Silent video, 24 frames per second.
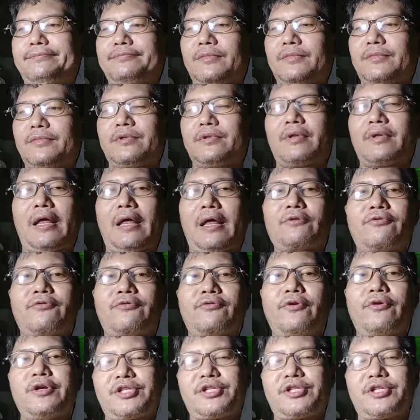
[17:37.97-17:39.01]
try to
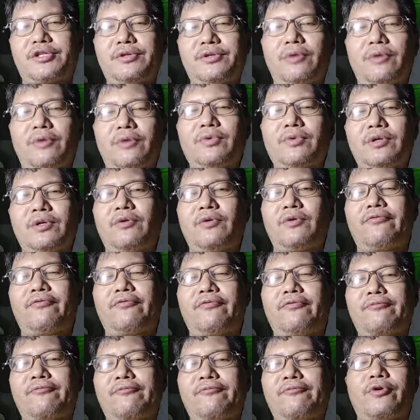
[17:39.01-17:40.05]
forge. Would now
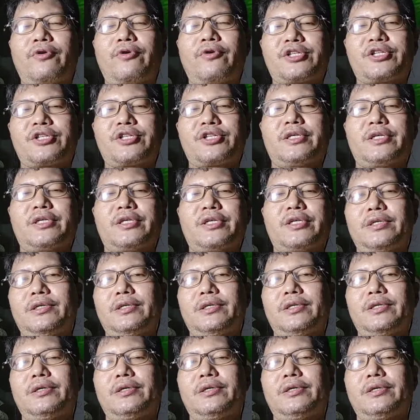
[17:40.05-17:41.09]
forge the
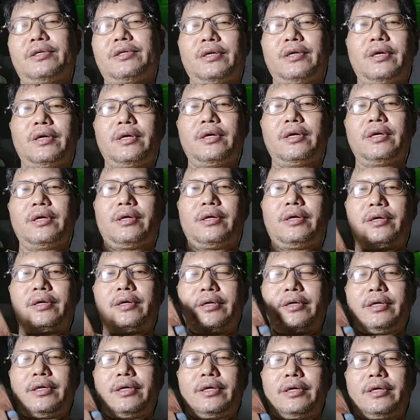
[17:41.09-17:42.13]

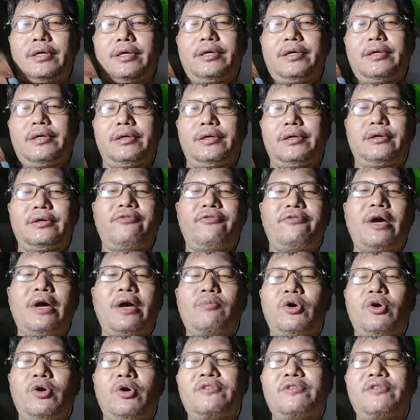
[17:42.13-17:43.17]

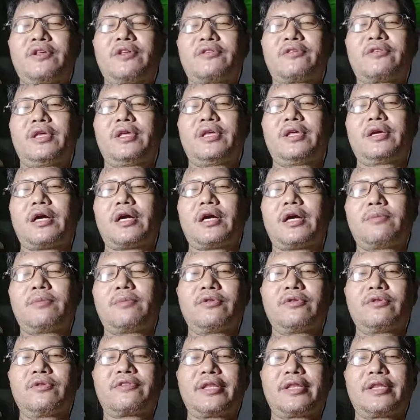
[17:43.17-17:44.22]
5160 carbon
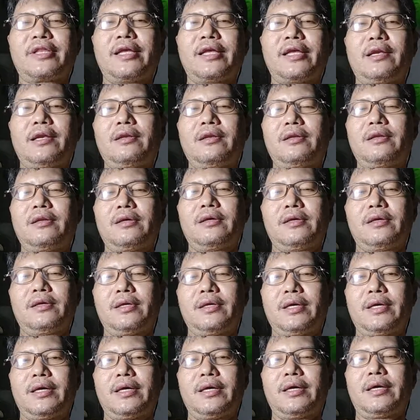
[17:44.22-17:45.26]
steel,
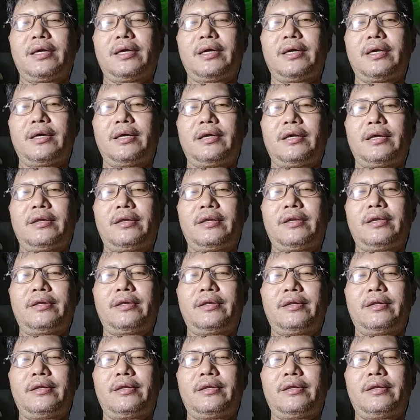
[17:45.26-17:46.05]
and